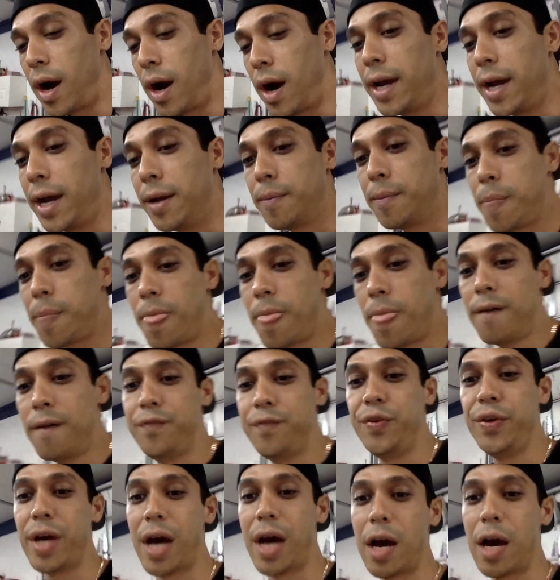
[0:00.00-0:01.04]
All right.
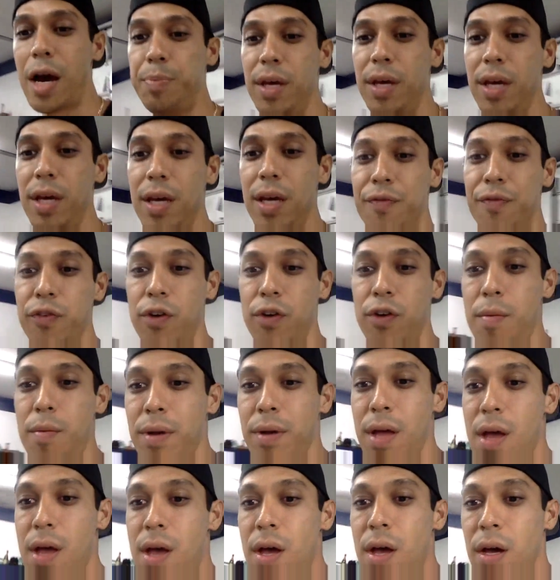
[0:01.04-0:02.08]
VIP
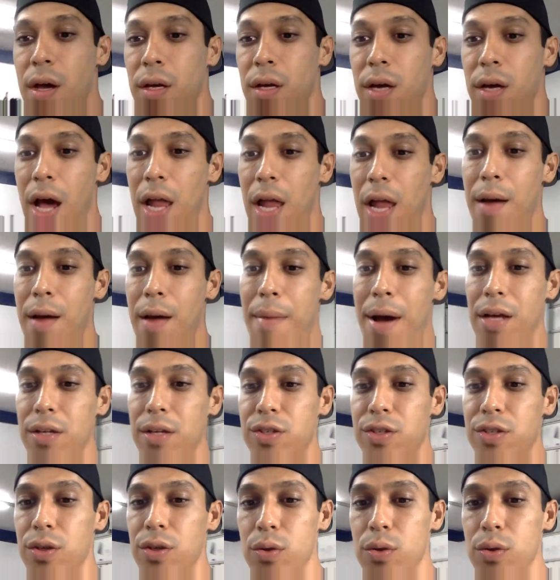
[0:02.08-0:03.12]
from
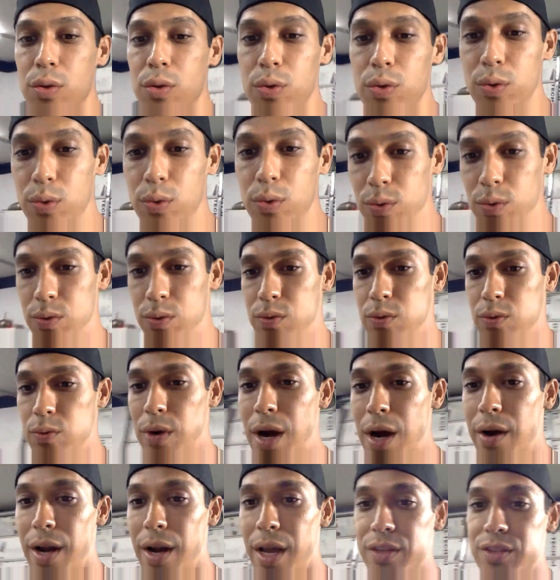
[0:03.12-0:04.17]
Kalamazoo.
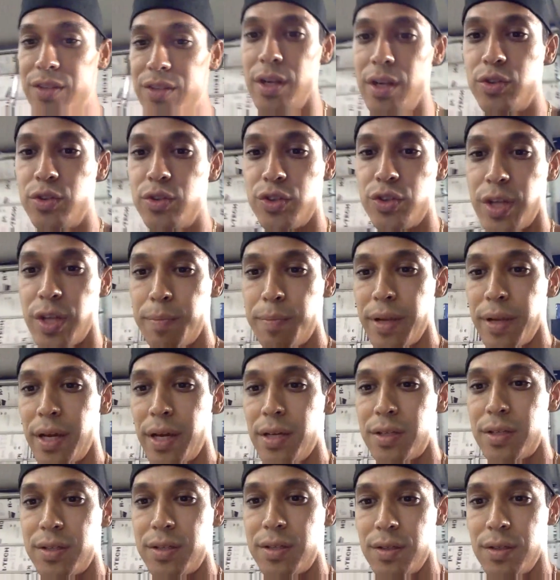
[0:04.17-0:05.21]
Wow, that's an interesting
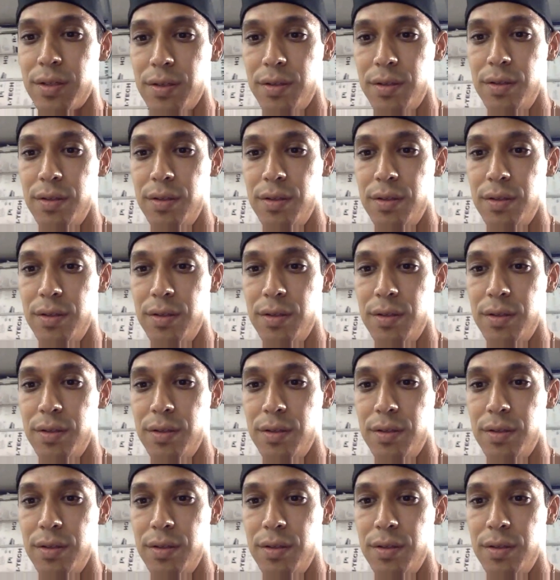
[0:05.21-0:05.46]
place.